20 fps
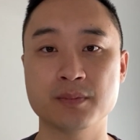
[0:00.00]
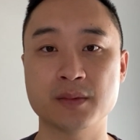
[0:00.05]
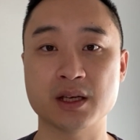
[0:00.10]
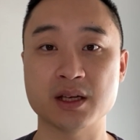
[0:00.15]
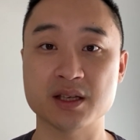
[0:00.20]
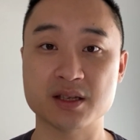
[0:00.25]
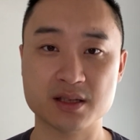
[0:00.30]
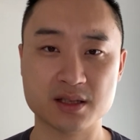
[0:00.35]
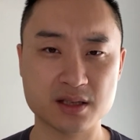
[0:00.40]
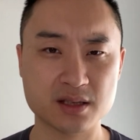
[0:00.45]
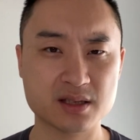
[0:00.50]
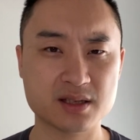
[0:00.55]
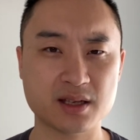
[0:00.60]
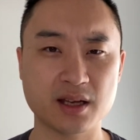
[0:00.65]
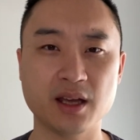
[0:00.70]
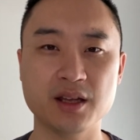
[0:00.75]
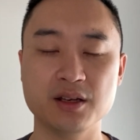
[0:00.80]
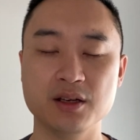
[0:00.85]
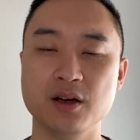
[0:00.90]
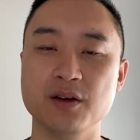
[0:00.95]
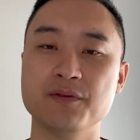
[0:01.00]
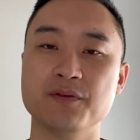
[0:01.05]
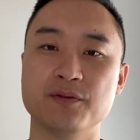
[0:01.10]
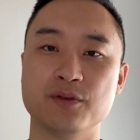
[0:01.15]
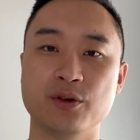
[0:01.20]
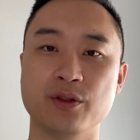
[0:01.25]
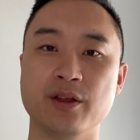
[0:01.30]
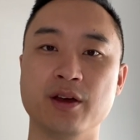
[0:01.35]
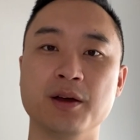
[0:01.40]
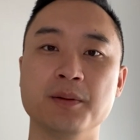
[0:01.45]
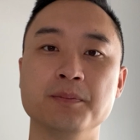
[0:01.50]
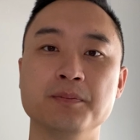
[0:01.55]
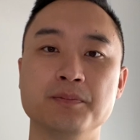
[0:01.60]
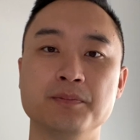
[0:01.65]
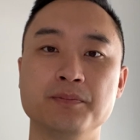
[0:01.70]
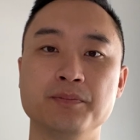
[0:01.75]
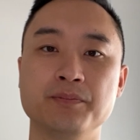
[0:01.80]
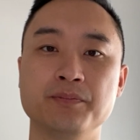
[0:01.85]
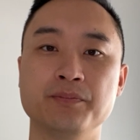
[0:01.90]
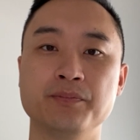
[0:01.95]
Is to stand up for them,
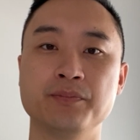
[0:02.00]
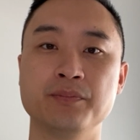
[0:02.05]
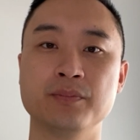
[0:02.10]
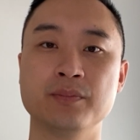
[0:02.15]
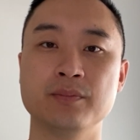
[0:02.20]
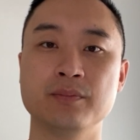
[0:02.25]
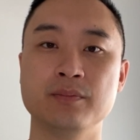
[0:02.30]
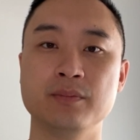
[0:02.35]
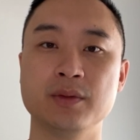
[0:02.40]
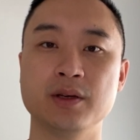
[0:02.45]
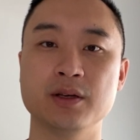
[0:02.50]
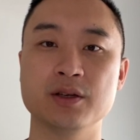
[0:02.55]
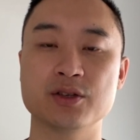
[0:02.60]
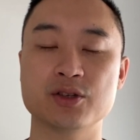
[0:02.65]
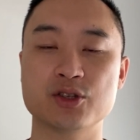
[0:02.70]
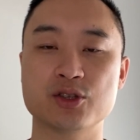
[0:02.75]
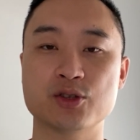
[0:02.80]
is